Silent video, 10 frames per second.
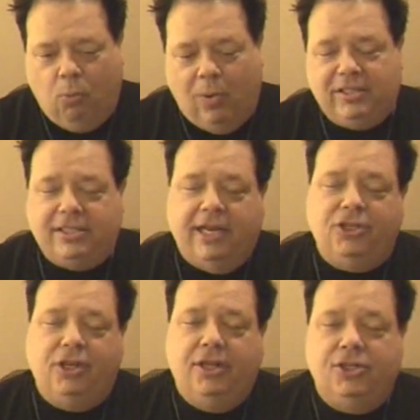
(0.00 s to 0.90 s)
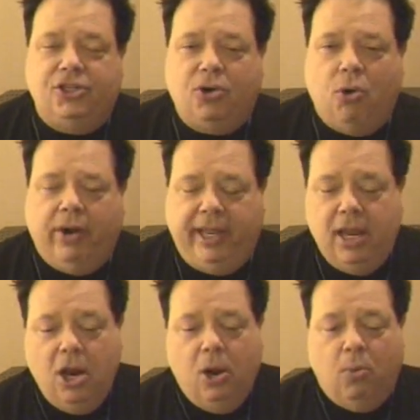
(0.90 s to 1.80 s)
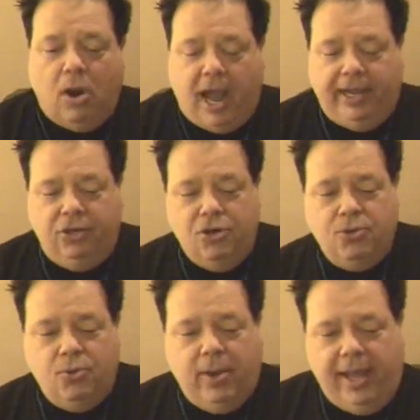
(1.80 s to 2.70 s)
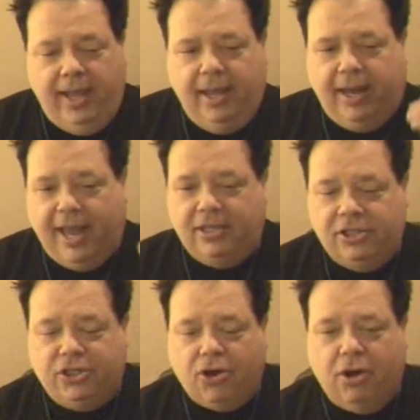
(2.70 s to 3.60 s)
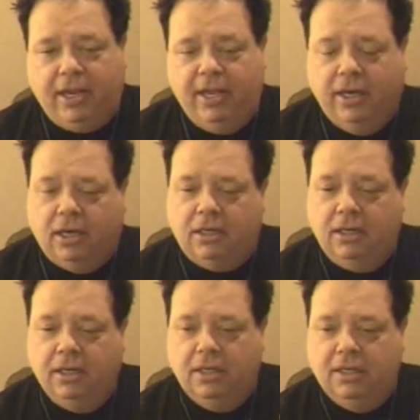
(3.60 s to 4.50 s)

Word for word: one section in the story where I knew it had to start here